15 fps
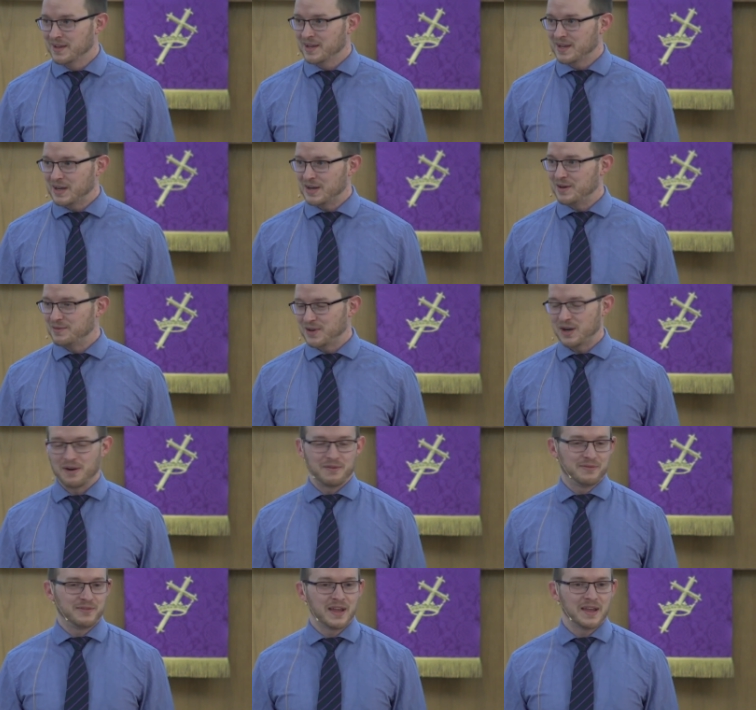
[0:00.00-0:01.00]
of our
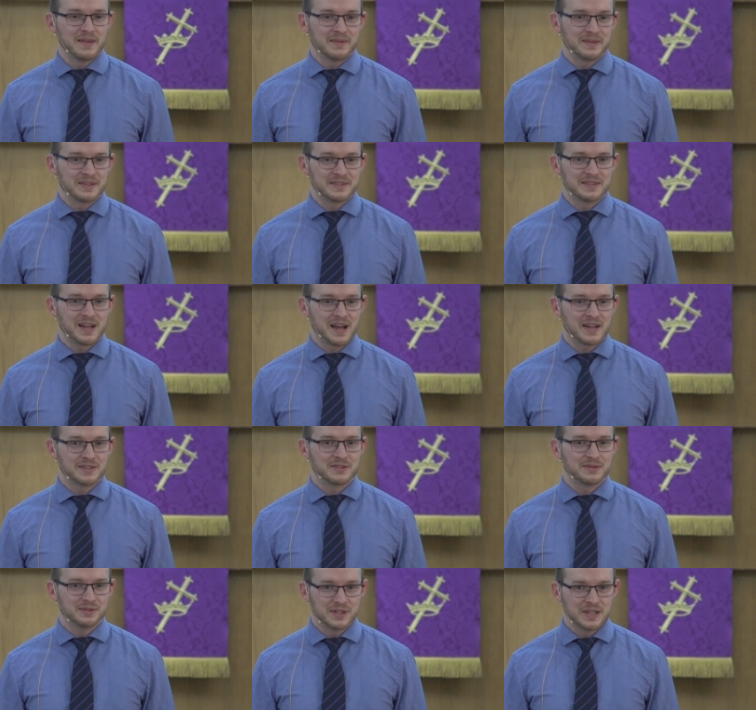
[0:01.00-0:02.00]
faith is not to
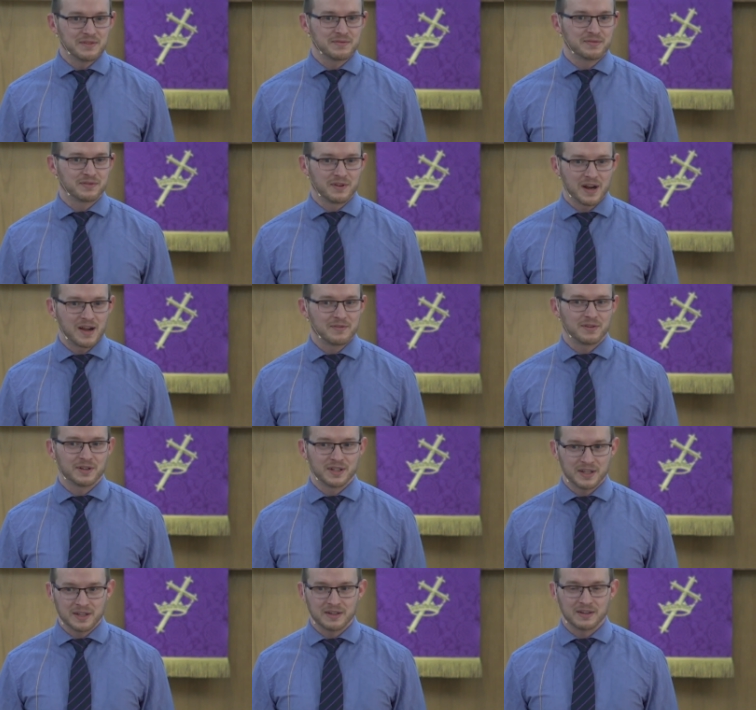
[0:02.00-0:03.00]
live forever
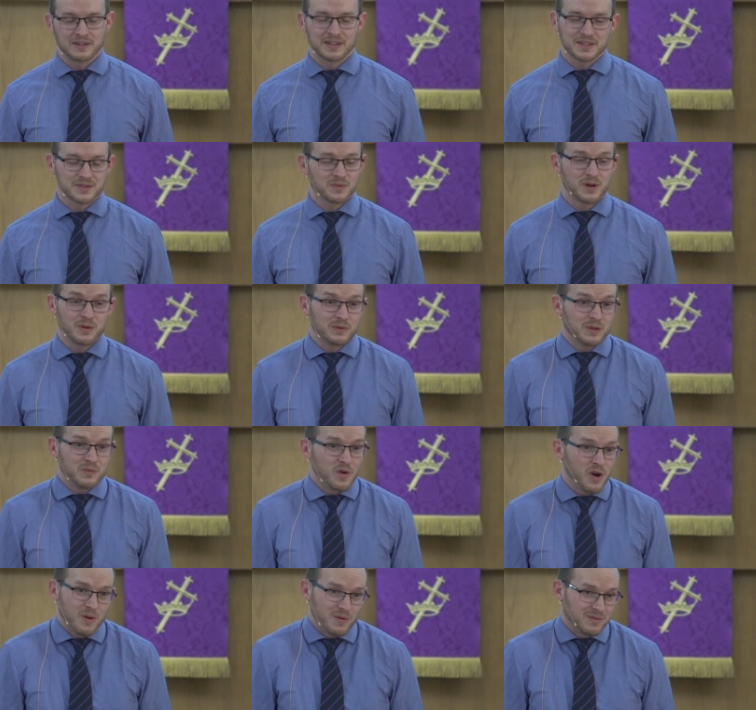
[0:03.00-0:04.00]
here. Guess what? We
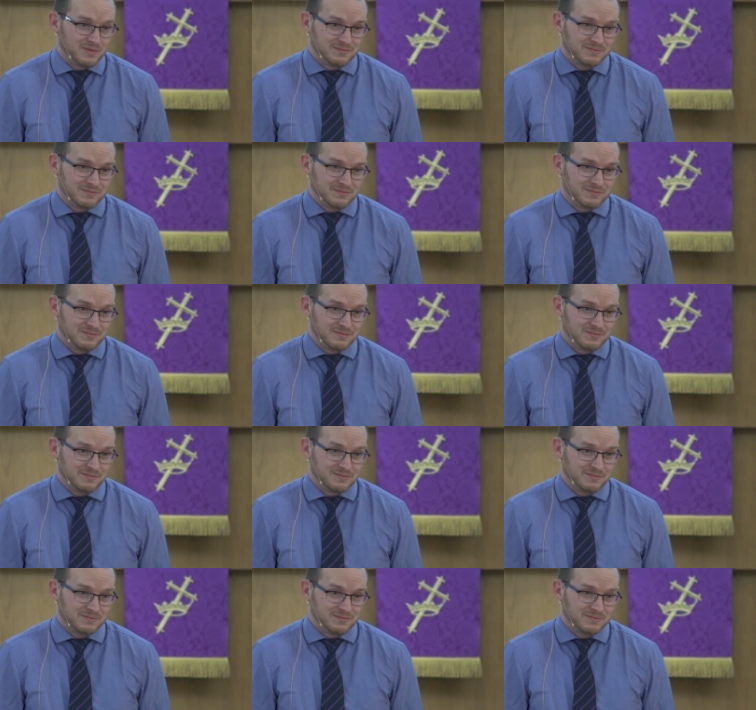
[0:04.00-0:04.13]
won't.